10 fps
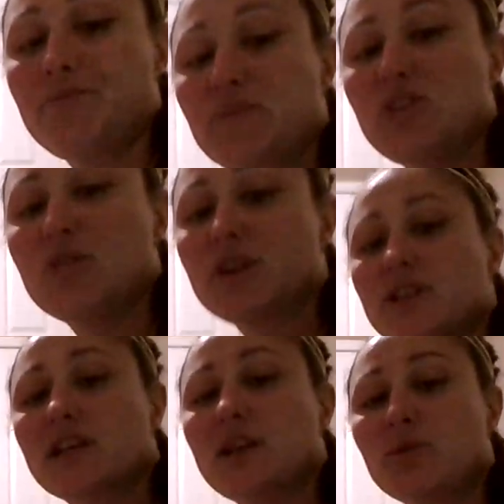You guys
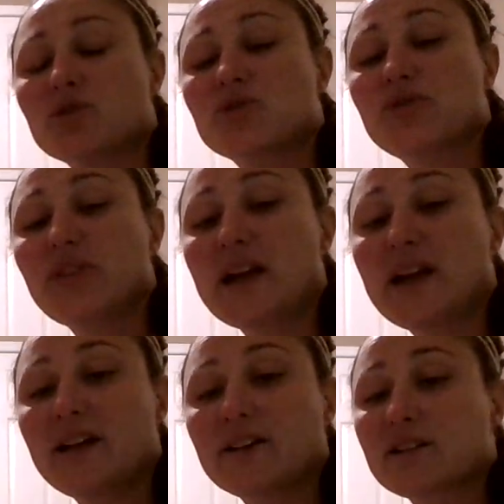keep yours
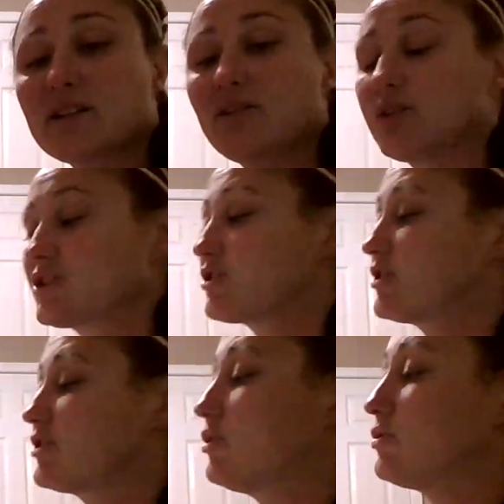flat unless you're going
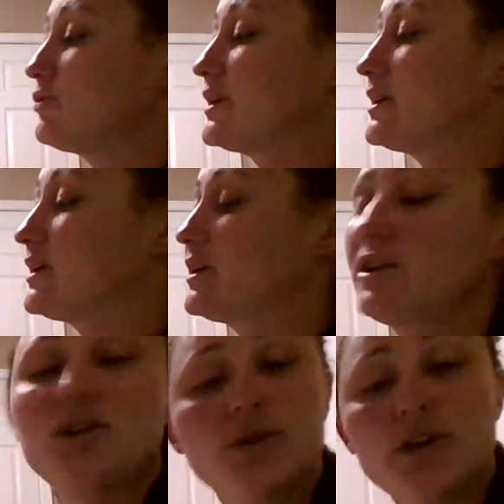to hold it and
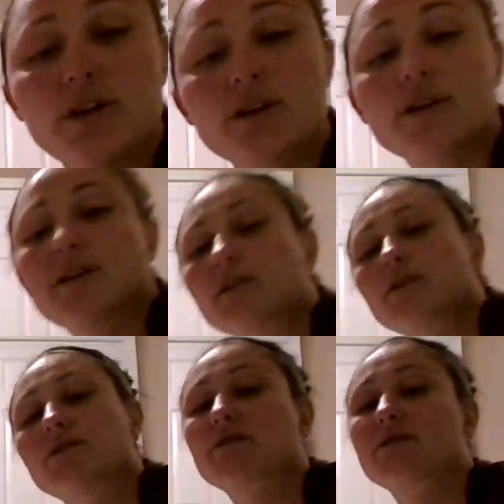do it,
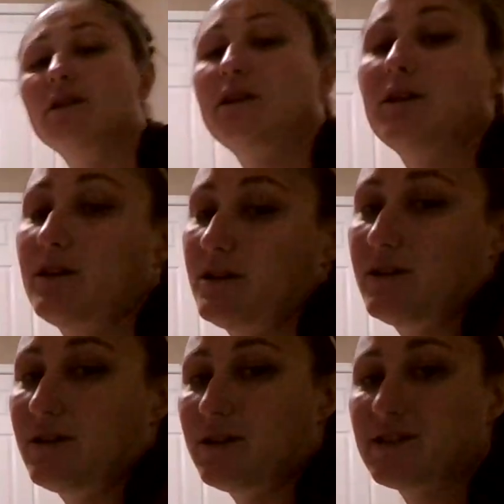because
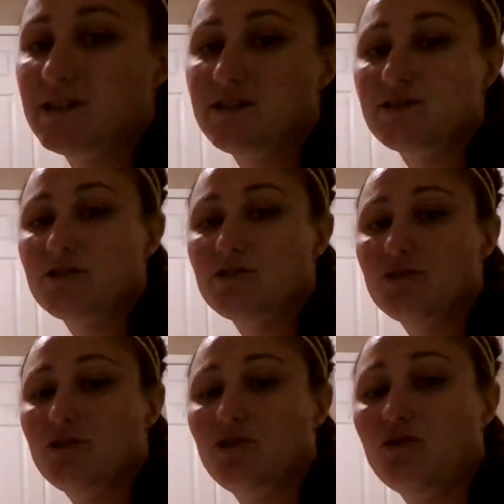it's easier
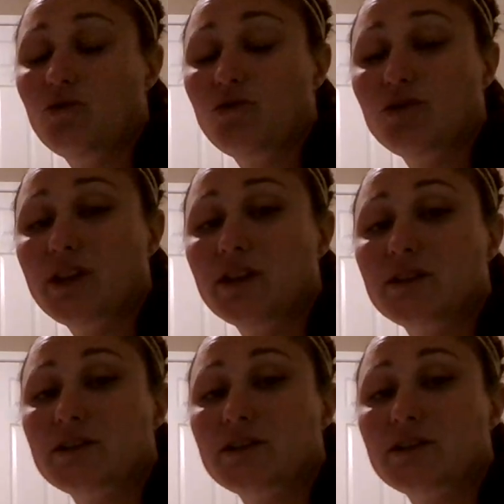than